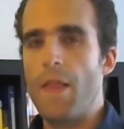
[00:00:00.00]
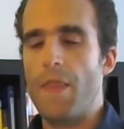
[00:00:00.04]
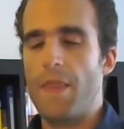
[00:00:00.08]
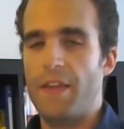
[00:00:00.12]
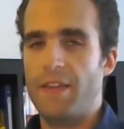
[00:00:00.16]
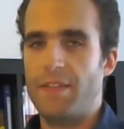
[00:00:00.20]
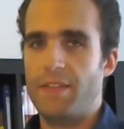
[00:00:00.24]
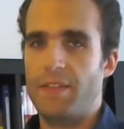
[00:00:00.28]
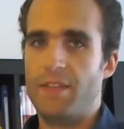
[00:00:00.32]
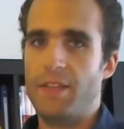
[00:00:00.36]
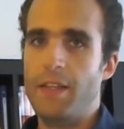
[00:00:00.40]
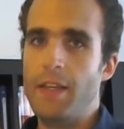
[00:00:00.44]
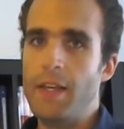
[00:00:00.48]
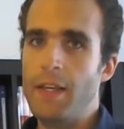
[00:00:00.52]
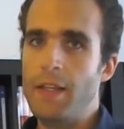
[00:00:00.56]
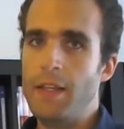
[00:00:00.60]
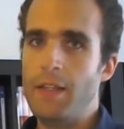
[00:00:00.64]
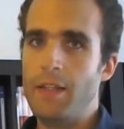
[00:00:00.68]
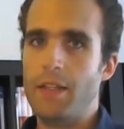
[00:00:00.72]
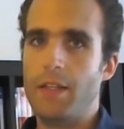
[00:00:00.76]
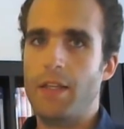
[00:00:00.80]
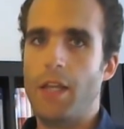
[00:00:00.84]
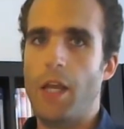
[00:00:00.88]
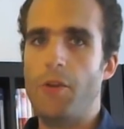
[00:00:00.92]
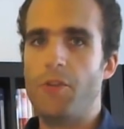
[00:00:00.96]
This is
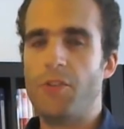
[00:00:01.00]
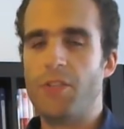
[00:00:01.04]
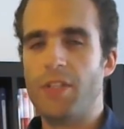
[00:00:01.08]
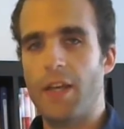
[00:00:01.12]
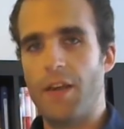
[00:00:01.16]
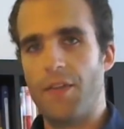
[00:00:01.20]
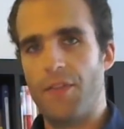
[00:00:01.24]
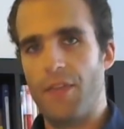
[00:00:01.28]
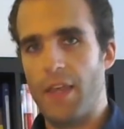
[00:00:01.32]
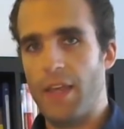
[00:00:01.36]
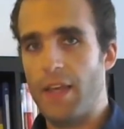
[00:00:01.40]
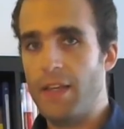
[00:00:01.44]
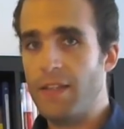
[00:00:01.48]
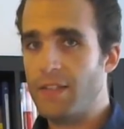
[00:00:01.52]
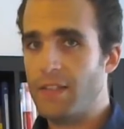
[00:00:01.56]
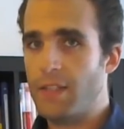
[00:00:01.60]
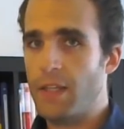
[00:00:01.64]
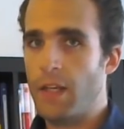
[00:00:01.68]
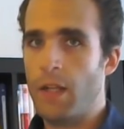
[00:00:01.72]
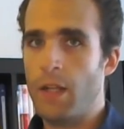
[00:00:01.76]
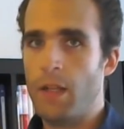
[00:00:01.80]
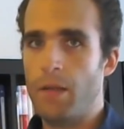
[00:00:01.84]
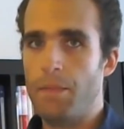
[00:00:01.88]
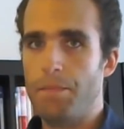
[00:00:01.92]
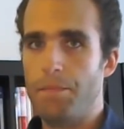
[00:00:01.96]
it. Go check the
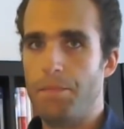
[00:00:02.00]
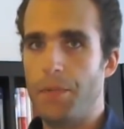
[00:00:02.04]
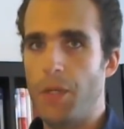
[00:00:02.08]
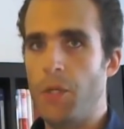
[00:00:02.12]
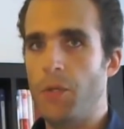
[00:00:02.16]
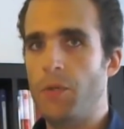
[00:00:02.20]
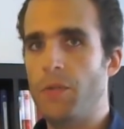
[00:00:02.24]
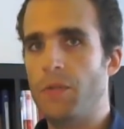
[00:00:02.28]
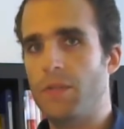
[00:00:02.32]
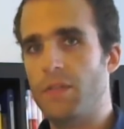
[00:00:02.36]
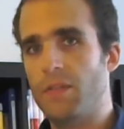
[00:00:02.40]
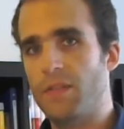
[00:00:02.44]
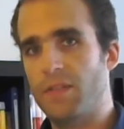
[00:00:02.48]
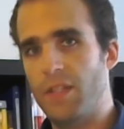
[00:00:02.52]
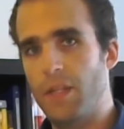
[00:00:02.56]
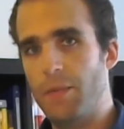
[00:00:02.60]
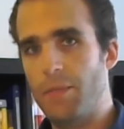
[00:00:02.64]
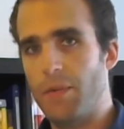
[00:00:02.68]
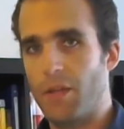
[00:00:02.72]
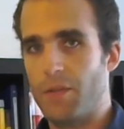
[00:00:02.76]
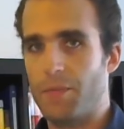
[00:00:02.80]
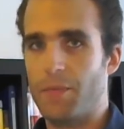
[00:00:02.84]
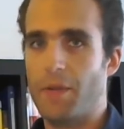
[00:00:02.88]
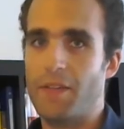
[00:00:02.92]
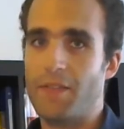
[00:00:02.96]
STL, Boost, C++
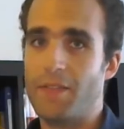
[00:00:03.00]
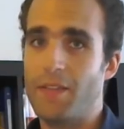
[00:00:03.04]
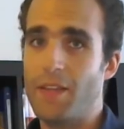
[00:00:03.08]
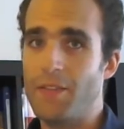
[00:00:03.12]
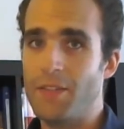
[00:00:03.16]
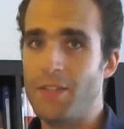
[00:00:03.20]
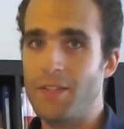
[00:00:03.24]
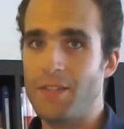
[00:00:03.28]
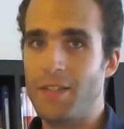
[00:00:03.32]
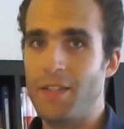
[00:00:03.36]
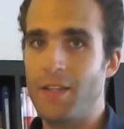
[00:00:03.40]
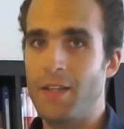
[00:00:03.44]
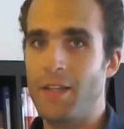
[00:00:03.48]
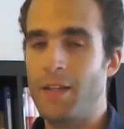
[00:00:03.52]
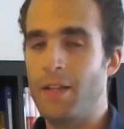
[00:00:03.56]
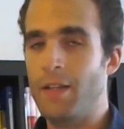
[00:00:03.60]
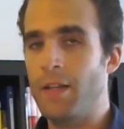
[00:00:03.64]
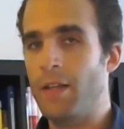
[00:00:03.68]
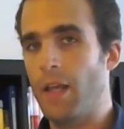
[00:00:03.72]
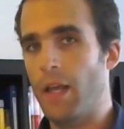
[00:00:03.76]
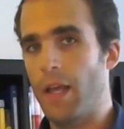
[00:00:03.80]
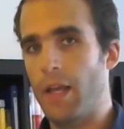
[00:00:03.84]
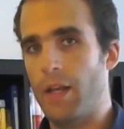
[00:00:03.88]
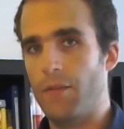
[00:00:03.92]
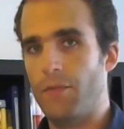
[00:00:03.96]

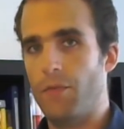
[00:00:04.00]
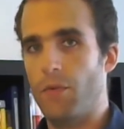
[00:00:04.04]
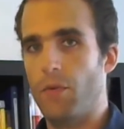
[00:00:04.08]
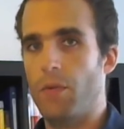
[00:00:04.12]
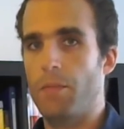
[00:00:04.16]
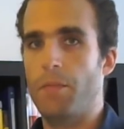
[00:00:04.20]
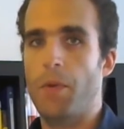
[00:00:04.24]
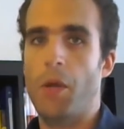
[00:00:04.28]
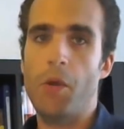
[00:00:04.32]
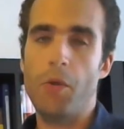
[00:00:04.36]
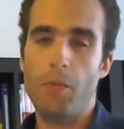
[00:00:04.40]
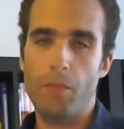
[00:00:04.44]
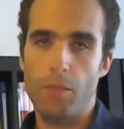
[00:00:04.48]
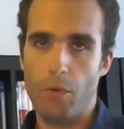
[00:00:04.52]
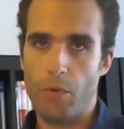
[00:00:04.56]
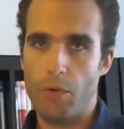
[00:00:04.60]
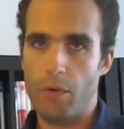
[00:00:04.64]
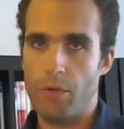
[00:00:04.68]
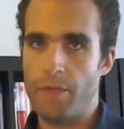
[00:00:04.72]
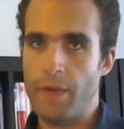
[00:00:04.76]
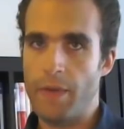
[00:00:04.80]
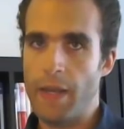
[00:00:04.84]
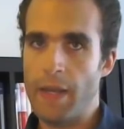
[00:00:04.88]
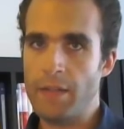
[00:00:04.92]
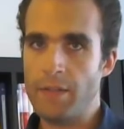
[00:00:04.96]
17, and for the more
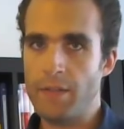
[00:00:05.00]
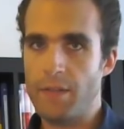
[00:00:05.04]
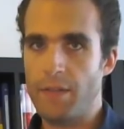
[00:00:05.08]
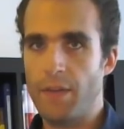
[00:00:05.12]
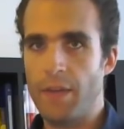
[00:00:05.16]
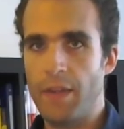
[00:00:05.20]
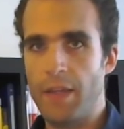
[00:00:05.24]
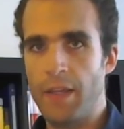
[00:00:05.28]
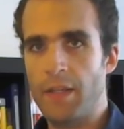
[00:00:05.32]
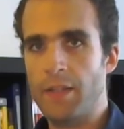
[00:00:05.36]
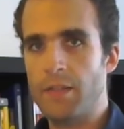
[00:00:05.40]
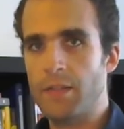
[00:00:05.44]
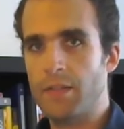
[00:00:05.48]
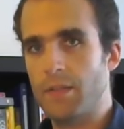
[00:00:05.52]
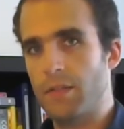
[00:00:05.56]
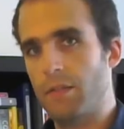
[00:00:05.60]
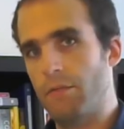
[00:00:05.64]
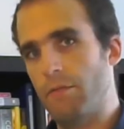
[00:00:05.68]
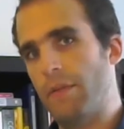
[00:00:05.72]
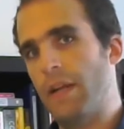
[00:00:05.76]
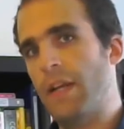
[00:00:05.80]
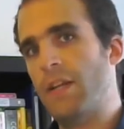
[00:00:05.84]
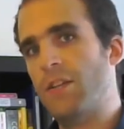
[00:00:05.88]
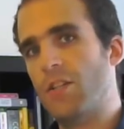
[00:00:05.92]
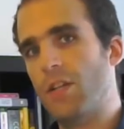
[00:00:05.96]
advanced things,
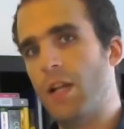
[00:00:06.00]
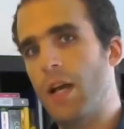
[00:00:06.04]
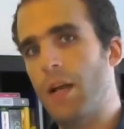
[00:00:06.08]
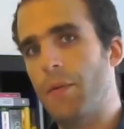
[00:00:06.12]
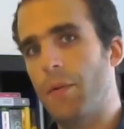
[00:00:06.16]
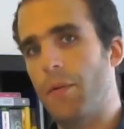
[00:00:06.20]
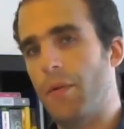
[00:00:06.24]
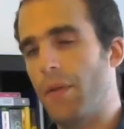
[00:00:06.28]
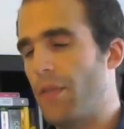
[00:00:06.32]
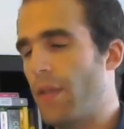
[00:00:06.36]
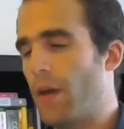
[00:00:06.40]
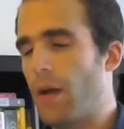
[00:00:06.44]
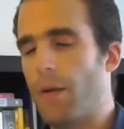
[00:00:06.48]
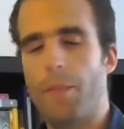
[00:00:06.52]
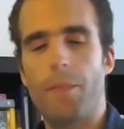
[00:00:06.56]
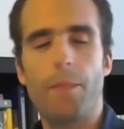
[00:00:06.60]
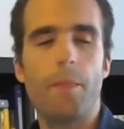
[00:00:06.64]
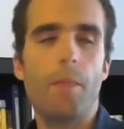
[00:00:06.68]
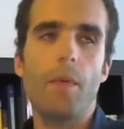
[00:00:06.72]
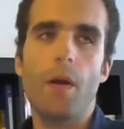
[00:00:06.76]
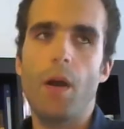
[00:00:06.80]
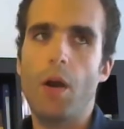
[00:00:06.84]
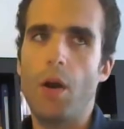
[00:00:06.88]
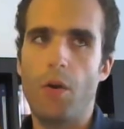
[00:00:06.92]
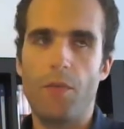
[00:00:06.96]
the Range Library. There are,
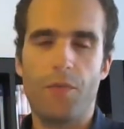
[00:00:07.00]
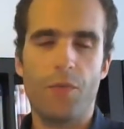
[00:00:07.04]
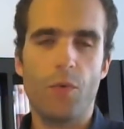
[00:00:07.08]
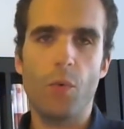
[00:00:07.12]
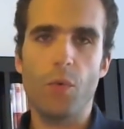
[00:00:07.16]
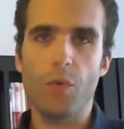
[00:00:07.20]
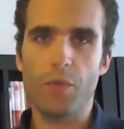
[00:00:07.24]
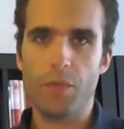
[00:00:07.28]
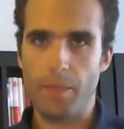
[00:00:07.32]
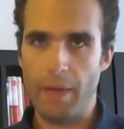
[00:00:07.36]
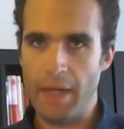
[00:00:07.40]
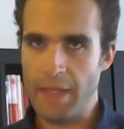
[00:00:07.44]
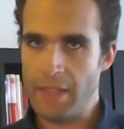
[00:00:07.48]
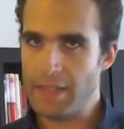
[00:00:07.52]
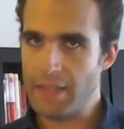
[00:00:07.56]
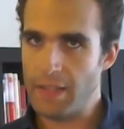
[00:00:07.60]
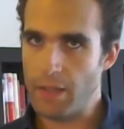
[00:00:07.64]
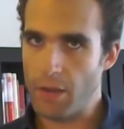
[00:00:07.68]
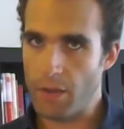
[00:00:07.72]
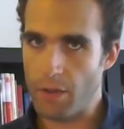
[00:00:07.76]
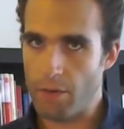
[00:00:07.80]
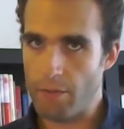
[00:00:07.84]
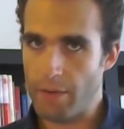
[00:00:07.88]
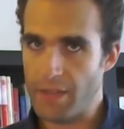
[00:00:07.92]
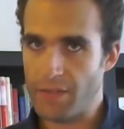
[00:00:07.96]
of course, plenty
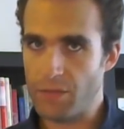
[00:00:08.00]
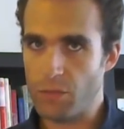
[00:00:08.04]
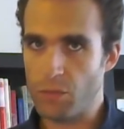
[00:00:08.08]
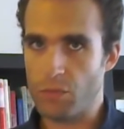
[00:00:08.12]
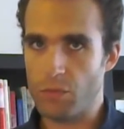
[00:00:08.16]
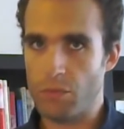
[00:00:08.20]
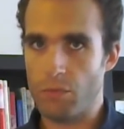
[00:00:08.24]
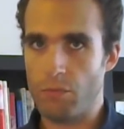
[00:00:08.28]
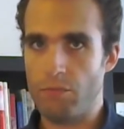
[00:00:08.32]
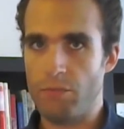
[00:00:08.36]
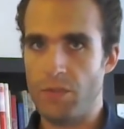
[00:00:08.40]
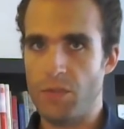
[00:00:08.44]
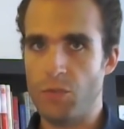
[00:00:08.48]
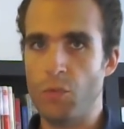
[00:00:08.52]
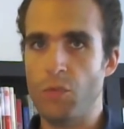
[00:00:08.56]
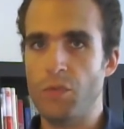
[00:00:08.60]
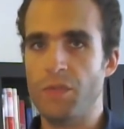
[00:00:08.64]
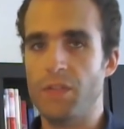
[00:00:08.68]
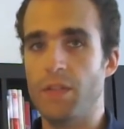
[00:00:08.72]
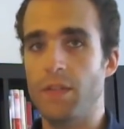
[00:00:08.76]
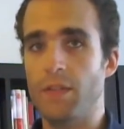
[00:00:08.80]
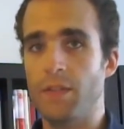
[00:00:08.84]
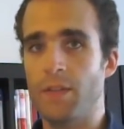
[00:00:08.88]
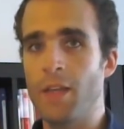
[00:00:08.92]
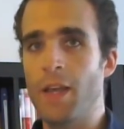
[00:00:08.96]
other
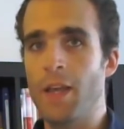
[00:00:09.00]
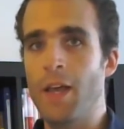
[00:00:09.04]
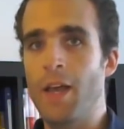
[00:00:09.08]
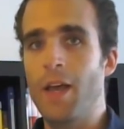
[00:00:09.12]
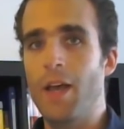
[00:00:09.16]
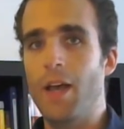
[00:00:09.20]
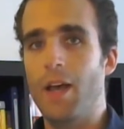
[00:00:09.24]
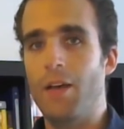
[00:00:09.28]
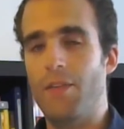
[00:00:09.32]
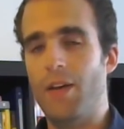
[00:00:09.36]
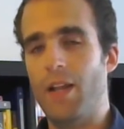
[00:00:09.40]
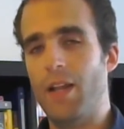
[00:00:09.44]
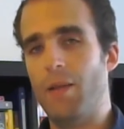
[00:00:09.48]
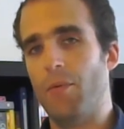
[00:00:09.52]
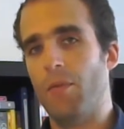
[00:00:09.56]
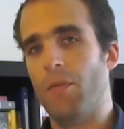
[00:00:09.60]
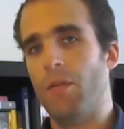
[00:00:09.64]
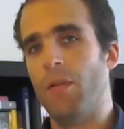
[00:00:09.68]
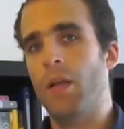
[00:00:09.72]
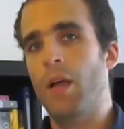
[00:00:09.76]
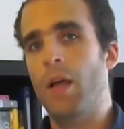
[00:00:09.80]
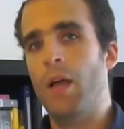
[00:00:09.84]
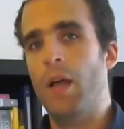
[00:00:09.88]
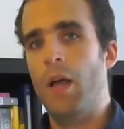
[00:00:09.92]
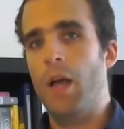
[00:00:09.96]
resources
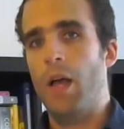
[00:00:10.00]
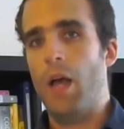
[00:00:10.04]
available